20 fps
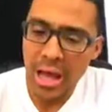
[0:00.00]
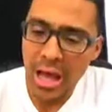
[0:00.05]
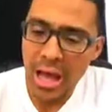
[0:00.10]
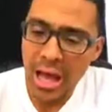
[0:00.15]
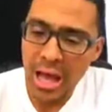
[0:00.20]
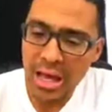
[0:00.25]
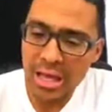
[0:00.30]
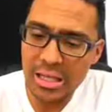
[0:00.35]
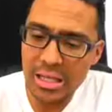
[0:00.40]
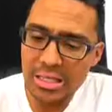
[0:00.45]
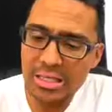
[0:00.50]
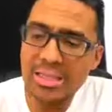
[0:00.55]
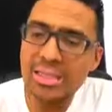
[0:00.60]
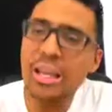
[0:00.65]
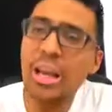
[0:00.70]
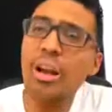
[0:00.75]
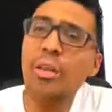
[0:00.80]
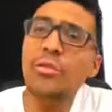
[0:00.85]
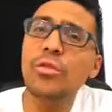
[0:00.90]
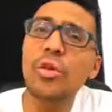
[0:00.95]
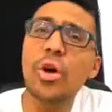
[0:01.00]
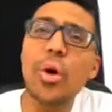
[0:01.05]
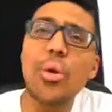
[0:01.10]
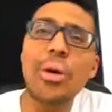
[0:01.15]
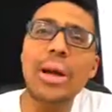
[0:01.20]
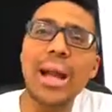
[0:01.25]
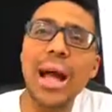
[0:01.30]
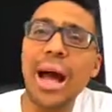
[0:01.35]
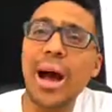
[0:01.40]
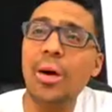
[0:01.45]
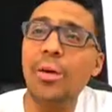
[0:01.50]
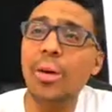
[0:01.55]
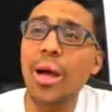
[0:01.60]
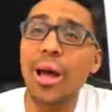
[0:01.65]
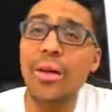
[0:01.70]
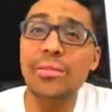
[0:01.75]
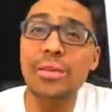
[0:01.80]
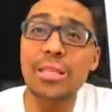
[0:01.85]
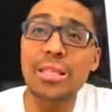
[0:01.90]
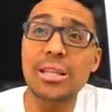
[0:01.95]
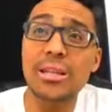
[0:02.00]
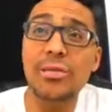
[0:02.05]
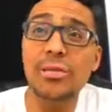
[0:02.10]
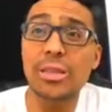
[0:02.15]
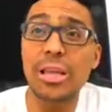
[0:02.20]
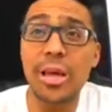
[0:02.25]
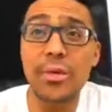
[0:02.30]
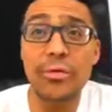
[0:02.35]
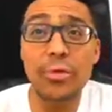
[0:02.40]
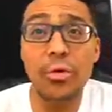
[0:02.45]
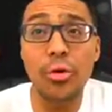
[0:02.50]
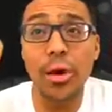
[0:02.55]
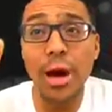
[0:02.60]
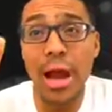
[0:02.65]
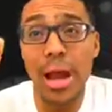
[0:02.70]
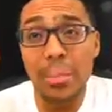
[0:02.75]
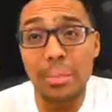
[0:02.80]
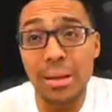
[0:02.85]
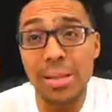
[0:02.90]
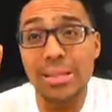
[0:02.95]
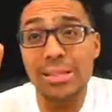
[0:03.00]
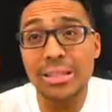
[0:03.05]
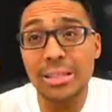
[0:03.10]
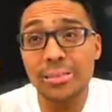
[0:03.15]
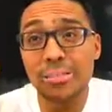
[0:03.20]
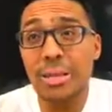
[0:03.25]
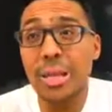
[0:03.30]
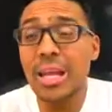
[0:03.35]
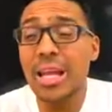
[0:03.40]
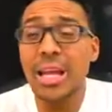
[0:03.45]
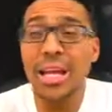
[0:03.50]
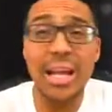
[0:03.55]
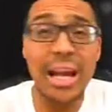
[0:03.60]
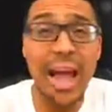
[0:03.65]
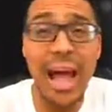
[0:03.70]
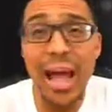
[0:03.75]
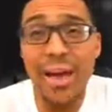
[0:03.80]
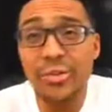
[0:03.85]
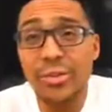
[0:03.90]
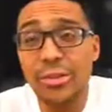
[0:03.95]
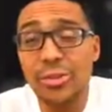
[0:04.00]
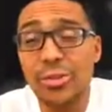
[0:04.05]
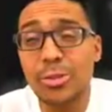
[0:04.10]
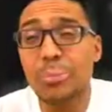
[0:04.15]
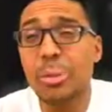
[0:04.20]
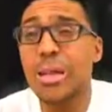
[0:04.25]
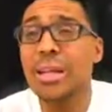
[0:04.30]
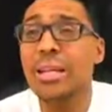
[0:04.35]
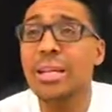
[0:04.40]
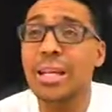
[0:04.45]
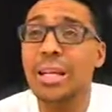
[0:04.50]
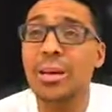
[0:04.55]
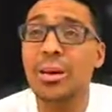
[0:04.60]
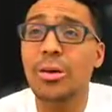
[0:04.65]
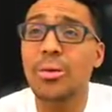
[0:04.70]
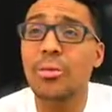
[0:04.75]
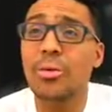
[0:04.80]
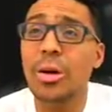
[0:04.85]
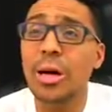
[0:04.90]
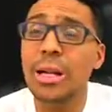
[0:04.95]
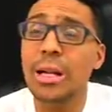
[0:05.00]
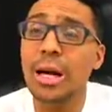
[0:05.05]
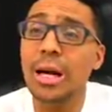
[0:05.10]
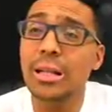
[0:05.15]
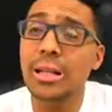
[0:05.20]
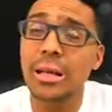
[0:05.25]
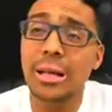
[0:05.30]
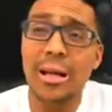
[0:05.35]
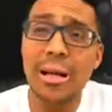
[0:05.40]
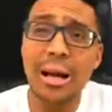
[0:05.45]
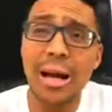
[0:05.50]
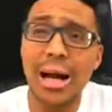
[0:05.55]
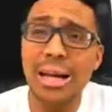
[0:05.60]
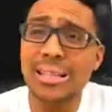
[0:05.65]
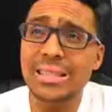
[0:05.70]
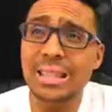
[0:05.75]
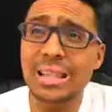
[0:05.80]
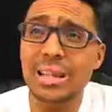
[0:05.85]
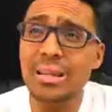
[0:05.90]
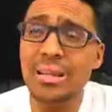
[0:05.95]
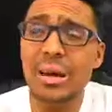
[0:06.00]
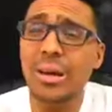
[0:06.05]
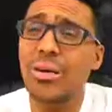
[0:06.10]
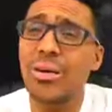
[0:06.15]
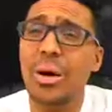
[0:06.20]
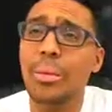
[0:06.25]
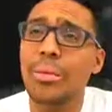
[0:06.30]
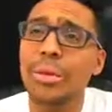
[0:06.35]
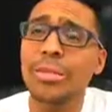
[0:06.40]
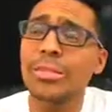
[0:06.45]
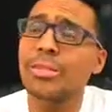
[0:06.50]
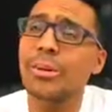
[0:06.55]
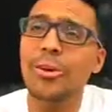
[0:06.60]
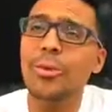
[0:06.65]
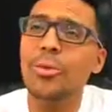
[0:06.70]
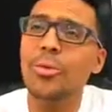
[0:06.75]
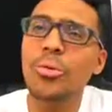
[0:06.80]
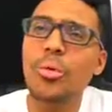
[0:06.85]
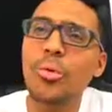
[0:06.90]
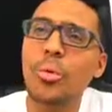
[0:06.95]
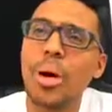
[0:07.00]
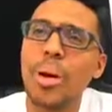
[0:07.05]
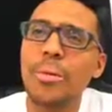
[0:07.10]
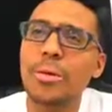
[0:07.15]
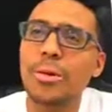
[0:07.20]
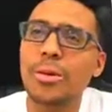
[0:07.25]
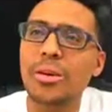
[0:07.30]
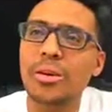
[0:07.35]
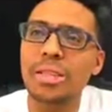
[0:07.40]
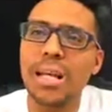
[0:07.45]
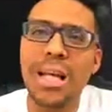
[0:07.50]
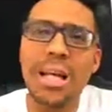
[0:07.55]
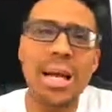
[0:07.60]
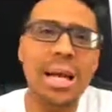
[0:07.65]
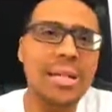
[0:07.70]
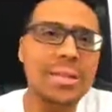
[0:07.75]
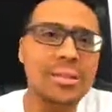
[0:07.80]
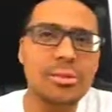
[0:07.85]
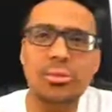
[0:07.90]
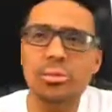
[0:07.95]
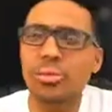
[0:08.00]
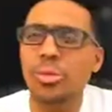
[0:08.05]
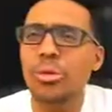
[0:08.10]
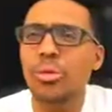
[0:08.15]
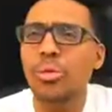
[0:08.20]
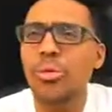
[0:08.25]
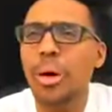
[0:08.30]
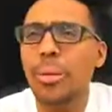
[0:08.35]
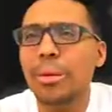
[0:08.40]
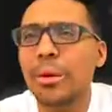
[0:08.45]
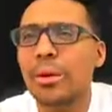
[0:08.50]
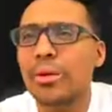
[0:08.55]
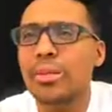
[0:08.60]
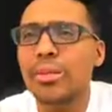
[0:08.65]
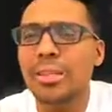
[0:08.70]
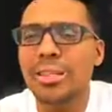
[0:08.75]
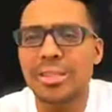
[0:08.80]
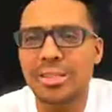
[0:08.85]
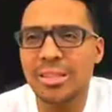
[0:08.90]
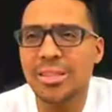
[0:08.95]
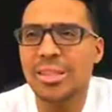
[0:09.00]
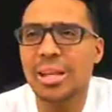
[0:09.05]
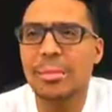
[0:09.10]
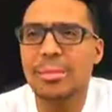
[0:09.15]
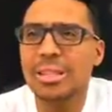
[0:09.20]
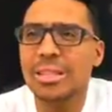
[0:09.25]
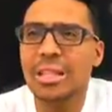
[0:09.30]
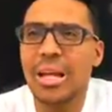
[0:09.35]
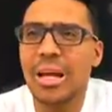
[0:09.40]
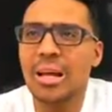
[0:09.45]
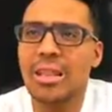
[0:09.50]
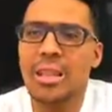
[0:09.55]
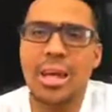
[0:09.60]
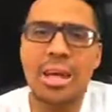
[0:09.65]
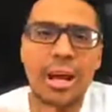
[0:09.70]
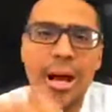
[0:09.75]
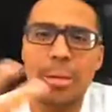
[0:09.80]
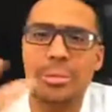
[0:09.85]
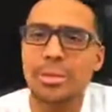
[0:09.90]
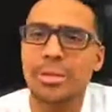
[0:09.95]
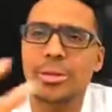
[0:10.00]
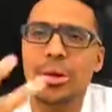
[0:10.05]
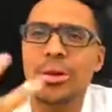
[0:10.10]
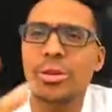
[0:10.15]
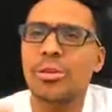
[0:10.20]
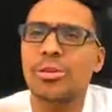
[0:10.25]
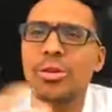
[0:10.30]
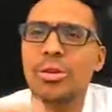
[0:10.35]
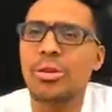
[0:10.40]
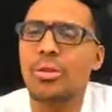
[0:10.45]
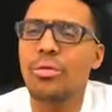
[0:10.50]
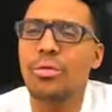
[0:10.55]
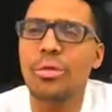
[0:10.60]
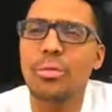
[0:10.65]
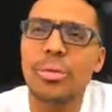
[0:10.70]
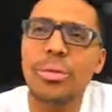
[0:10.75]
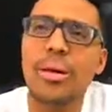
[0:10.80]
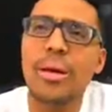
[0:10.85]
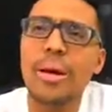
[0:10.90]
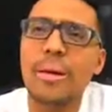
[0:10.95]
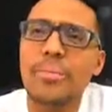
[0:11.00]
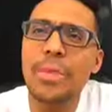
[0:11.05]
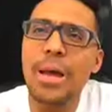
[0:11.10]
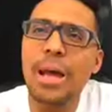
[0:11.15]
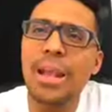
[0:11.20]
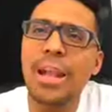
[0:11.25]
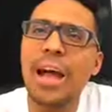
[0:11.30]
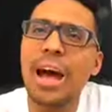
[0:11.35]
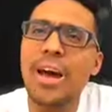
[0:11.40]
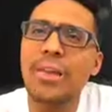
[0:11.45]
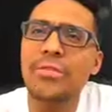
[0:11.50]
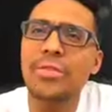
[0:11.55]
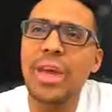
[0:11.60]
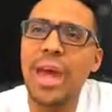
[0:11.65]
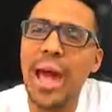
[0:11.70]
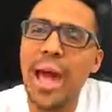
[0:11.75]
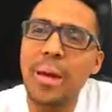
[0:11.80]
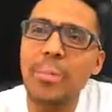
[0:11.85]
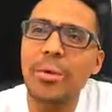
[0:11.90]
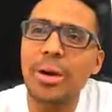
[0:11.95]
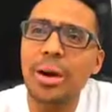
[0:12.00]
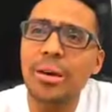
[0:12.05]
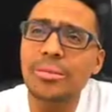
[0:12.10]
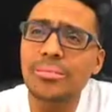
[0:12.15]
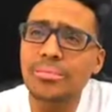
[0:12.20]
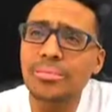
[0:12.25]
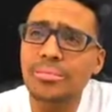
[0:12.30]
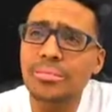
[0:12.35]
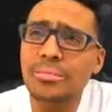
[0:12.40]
Instead of going out every single day for a business meeting and having to spend dinner and whatnot, I said, no, I'm going to start doing webinars. Hey, guys, we'll do webinars. It's the same exact thing. I'll be talking to you from a live camera.